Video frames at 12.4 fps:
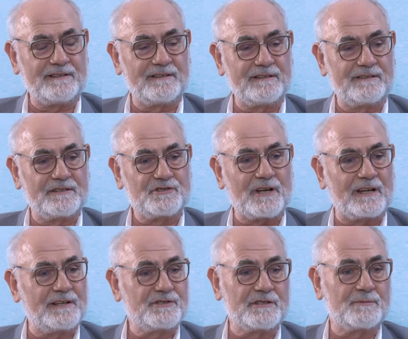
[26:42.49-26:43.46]
The
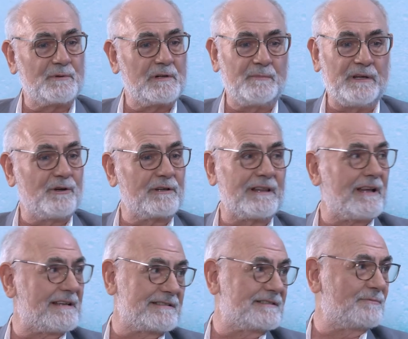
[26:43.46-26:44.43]
challenges will be not
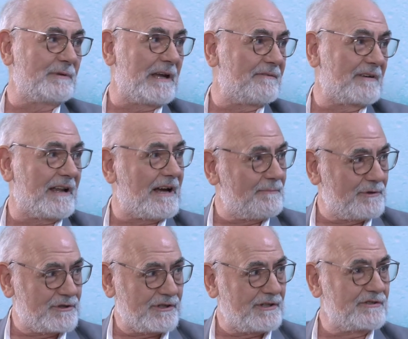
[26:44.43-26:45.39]
less. We have climate
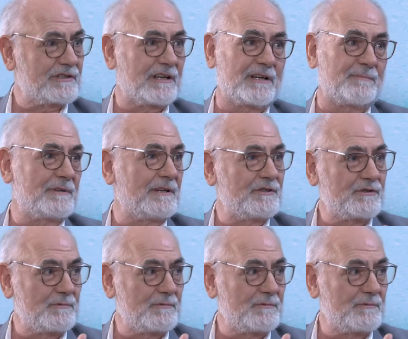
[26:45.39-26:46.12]
change adaptation, we